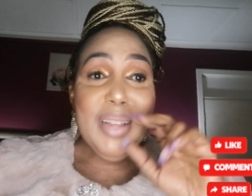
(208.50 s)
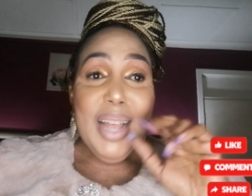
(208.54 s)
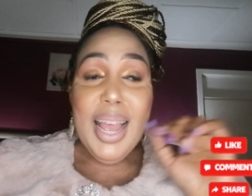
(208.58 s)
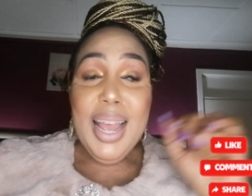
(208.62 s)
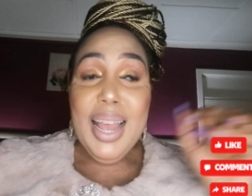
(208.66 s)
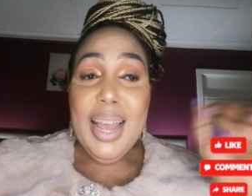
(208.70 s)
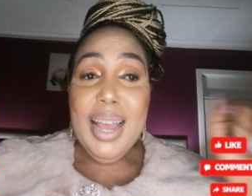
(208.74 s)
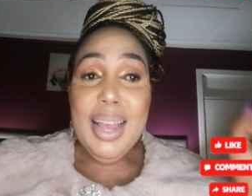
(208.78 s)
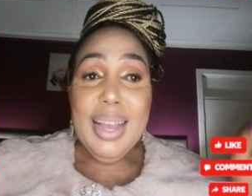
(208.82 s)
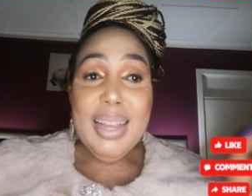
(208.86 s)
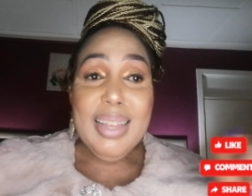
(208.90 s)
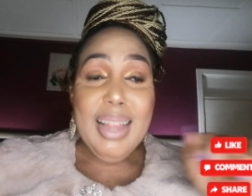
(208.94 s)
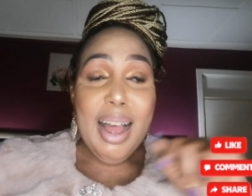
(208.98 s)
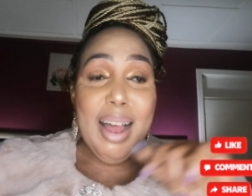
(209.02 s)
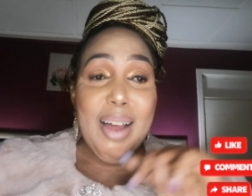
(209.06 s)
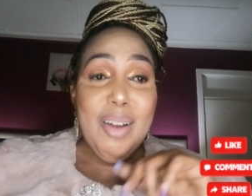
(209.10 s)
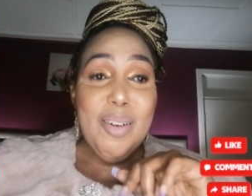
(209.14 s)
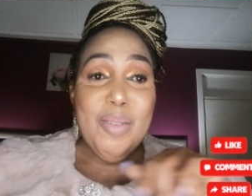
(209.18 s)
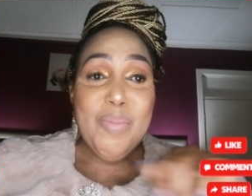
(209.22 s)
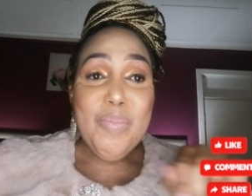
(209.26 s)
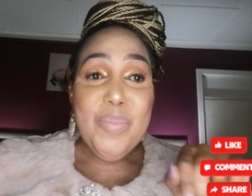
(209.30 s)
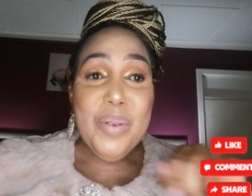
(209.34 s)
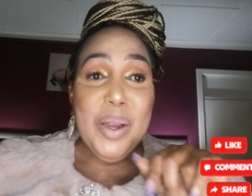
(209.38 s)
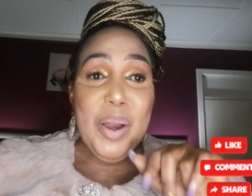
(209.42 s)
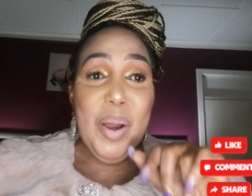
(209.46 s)
Eh,
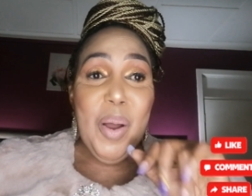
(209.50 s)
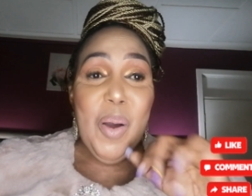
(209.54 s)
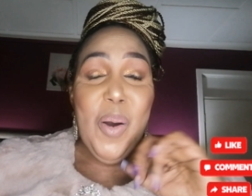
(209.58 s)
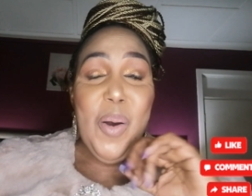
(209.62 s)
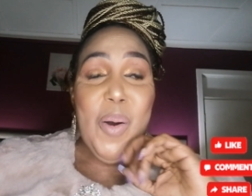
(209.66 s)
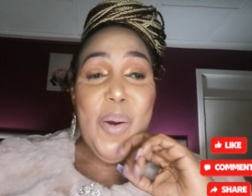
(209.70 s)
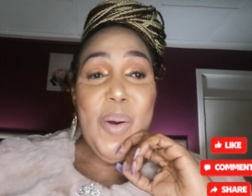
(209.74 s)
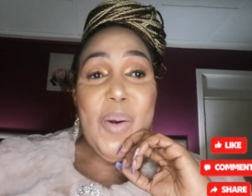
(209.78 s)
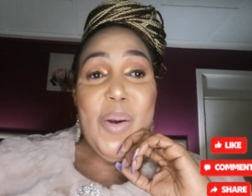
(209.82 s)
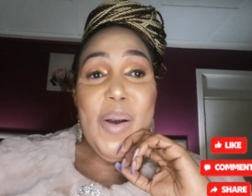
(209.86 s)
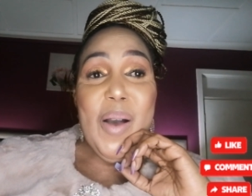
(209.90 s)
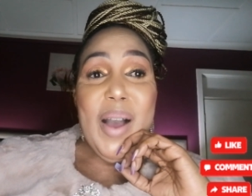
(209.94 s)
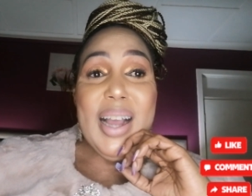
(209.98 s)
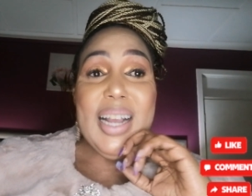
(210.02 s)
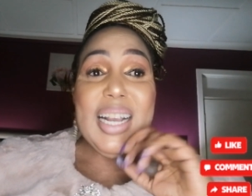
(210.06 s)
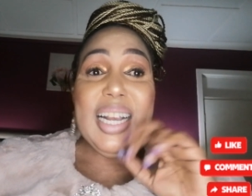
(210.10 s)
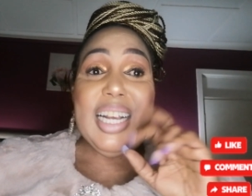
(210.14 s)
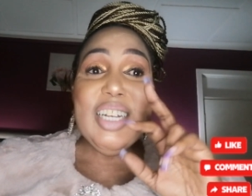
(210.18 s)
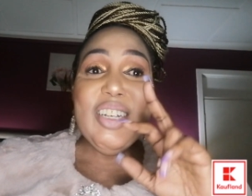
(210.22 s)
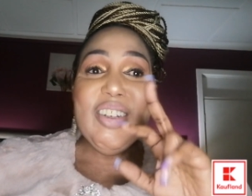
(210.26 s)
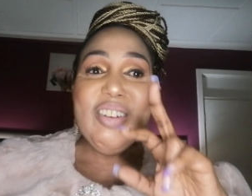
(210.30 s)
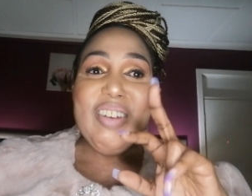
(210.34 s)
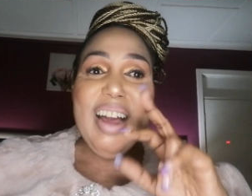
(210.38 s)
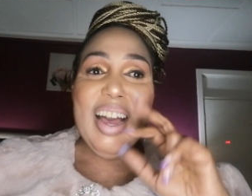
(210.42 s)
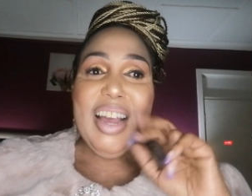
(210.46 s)
down below i
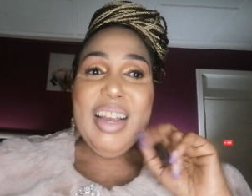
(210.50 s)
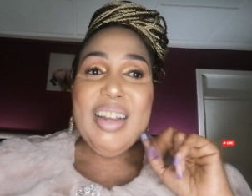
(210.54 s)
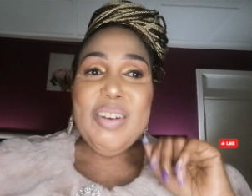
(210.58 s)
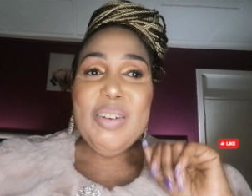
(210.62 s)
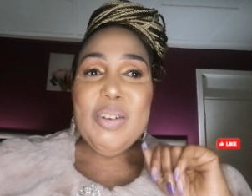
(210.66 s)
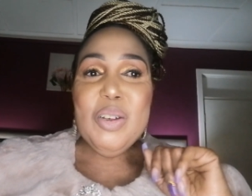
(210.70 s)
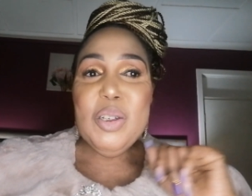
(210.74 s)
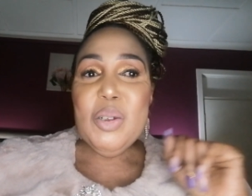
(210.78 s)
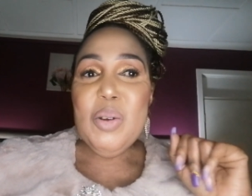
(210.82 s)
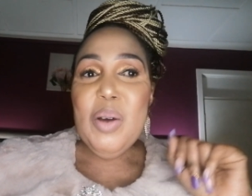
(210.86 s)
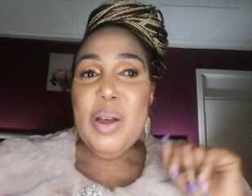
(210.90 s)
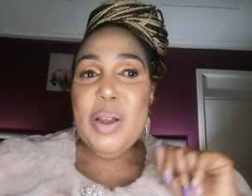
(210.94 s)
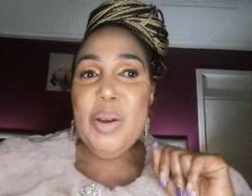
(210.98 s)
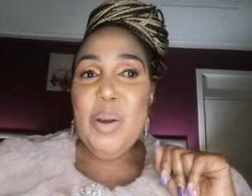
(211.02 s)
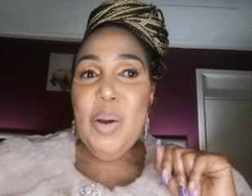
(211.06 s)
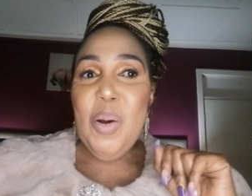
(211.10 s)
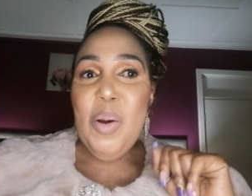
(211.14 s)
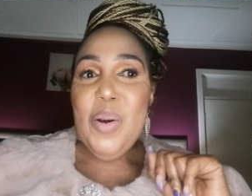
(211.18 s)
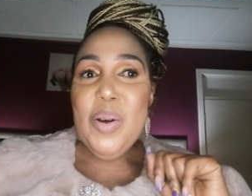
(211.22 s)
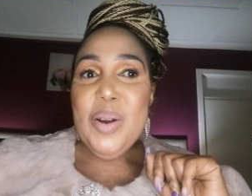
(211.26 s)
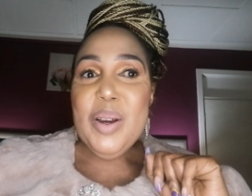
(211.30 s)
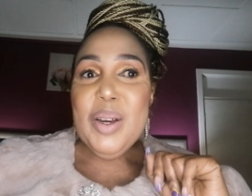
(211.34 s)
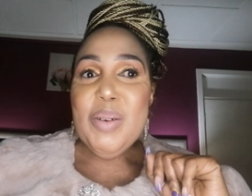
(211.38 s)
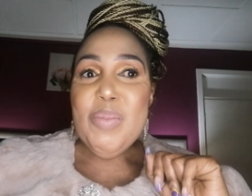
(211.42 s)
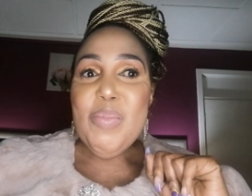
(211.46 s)
can try those one
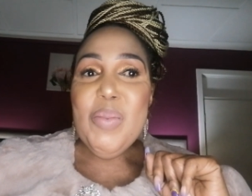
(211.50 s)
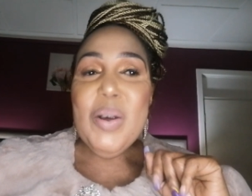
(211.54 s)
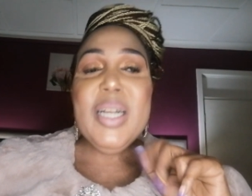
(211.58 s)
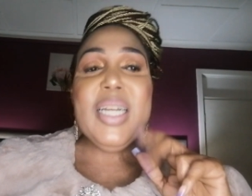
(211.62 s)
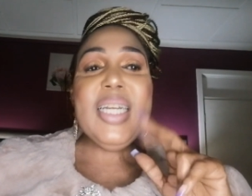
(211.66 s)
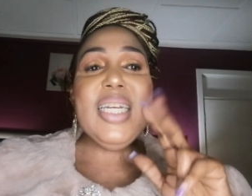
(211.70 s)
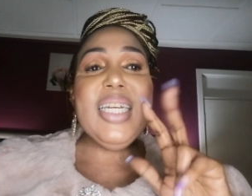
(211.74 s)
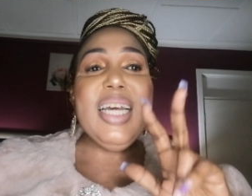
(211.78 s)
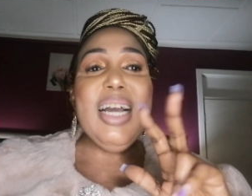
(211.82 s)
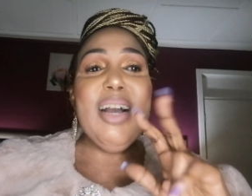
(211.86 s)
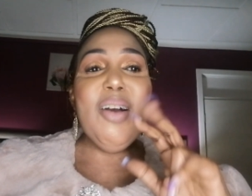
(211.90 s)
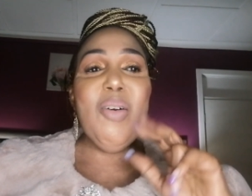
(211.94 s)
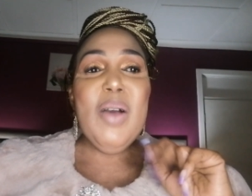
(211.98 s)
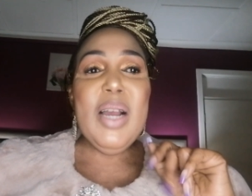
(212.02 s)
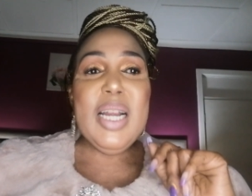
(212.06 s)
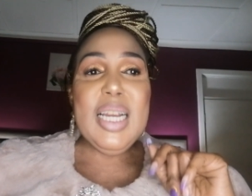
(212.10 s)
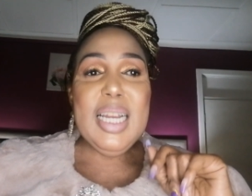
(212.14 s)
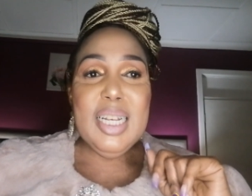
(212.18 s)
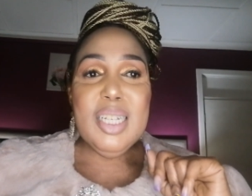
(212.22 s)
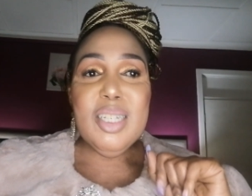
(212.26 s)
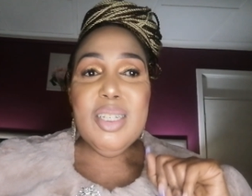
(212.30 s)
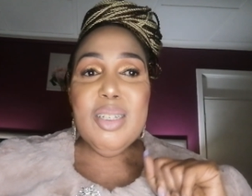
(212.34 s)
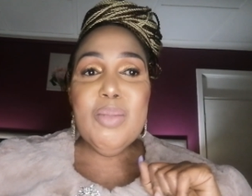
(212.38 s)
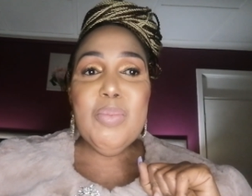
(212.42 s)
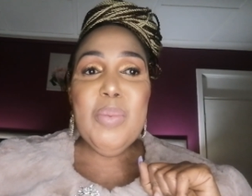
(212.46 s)
on but they are quite
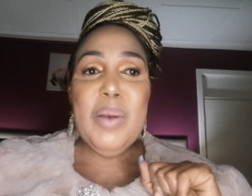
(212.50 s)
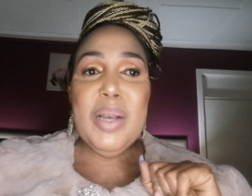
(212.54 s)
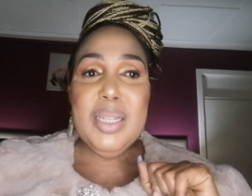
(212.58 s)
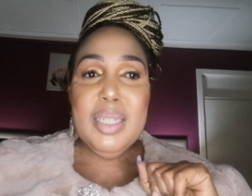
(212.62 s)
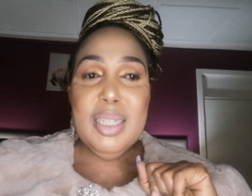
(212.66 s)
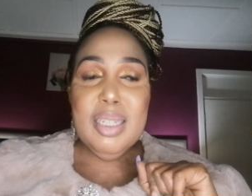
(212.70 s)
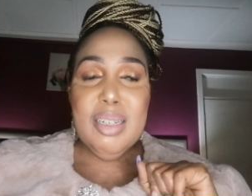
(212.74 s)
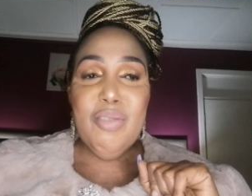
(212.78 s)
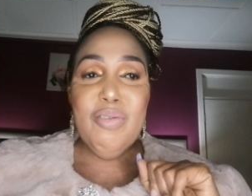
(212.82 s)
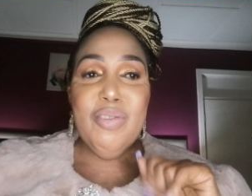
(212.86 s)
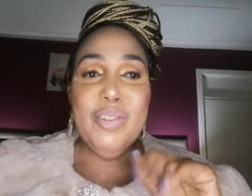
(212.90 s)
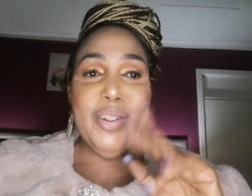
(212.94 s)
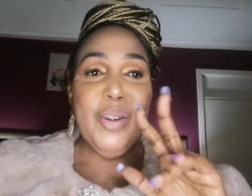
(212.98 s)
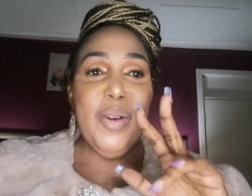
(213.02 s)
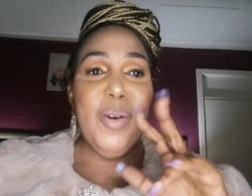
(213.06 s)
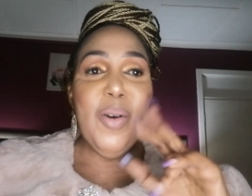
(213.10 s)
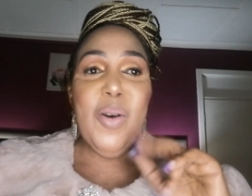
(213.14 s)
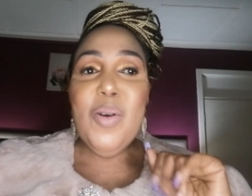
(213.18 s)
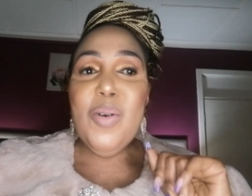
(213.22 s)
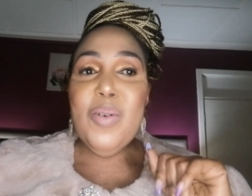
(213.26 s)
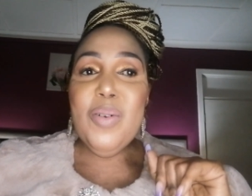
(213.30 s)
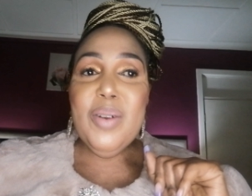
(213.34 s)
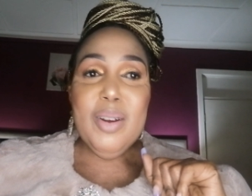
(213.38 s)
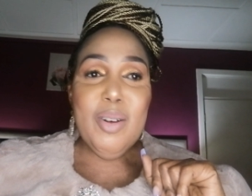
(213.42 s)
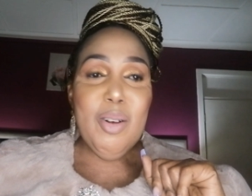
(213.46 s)
expensive you
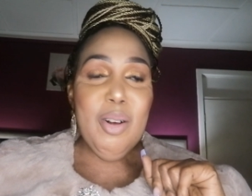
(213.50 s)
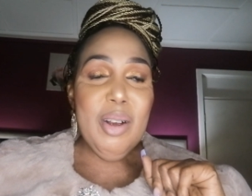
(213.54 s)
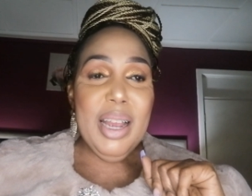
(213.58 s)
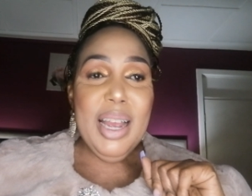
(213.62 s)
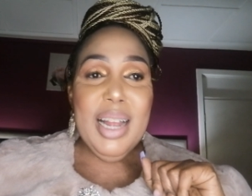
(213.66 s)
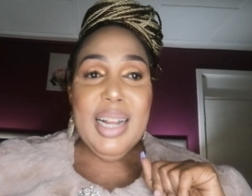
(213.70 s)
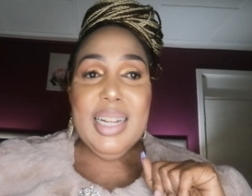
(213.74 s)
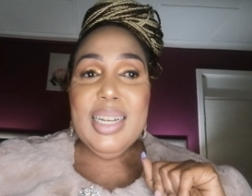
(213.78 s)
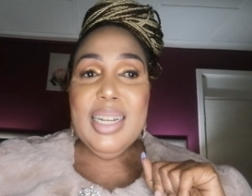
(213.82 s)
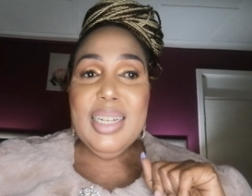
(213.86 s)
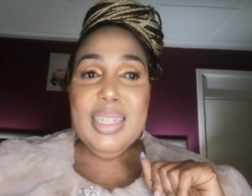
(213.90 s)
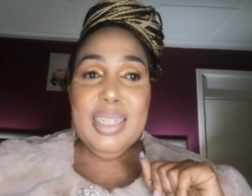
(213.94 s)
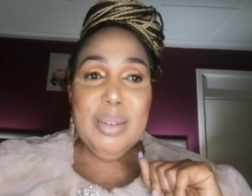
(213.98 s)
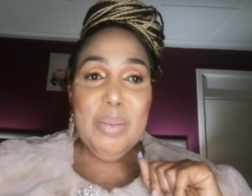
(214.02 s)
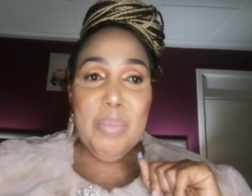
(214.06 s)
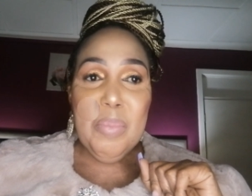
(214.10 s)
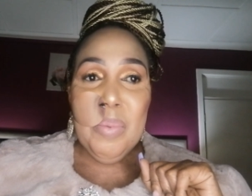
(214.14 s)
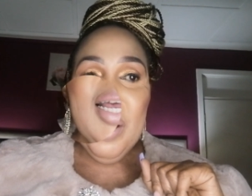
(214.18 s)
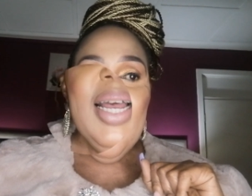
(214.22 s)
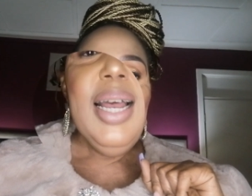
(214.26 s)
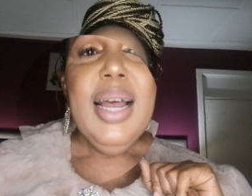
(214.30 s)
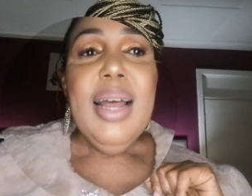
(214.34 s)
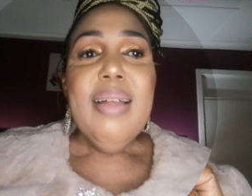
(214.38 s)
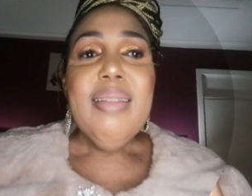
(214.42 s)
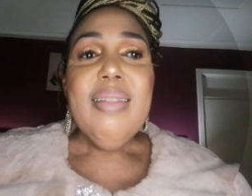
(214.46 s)
know your girl doesn't
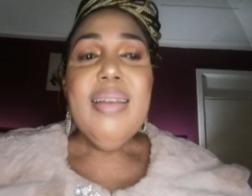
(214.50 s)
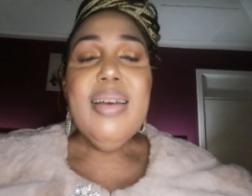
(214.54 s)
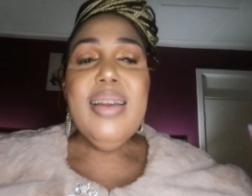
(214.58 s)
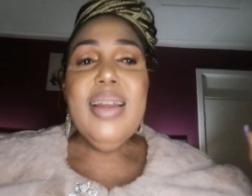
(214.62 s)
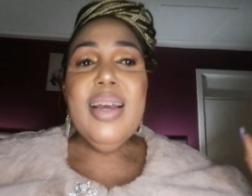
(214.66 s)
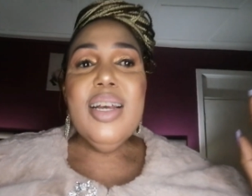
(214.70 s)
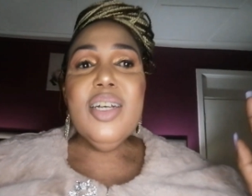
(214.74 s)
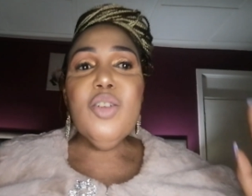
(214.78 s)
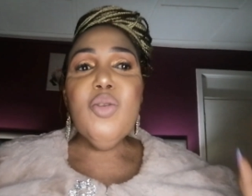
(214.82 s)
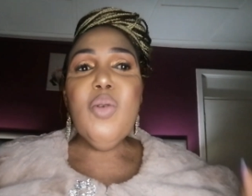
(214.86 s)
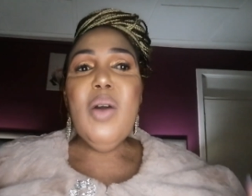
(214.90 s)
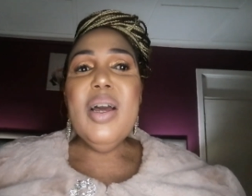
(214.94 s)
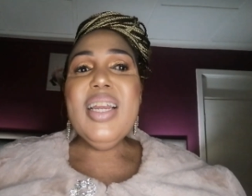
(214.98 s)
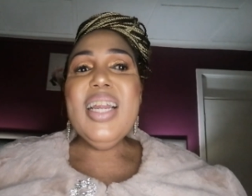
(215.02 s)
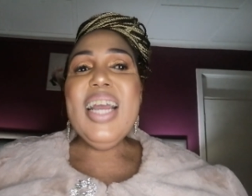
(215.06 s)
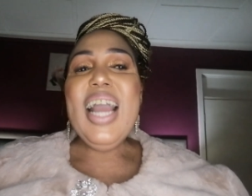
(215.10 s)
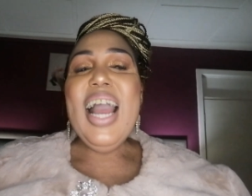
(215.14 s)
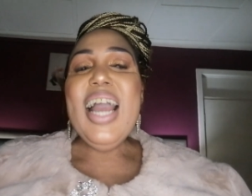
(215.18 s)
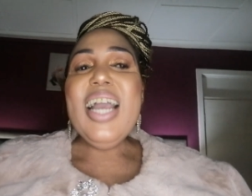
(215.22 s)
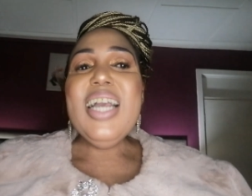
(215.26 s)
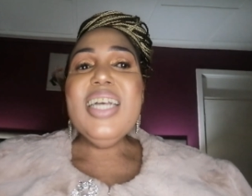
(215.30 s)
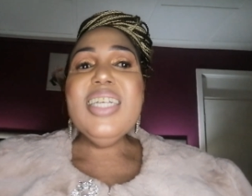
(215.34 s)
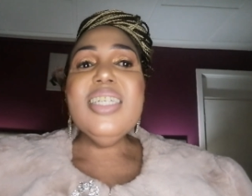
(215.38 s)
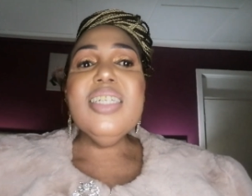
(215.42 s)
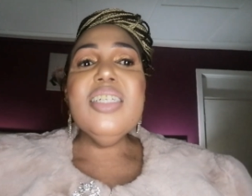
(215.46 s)
play the next one,
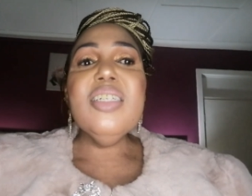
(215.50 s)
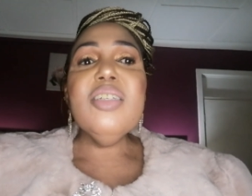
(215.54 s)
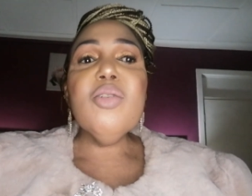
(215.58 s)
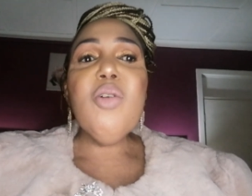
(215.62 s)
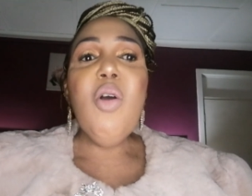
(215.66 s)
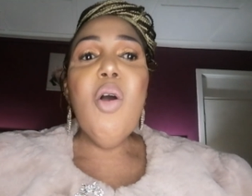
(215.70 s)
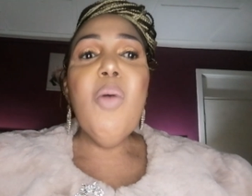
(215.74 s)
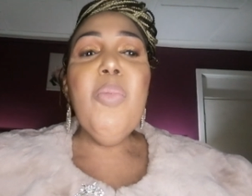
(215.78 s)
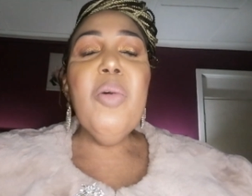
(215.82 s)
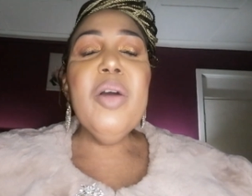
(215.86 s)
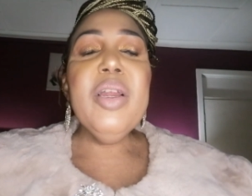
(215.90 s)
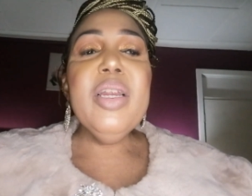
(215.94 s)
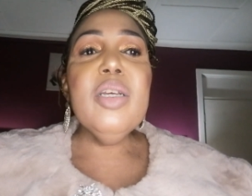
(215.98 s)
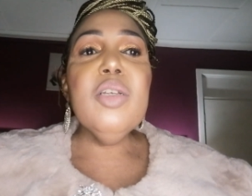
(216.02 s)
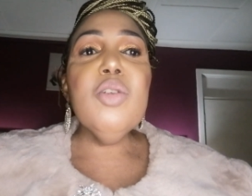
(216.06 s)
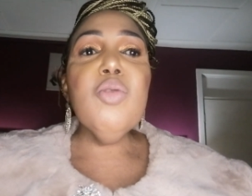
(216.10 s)
guys, is common.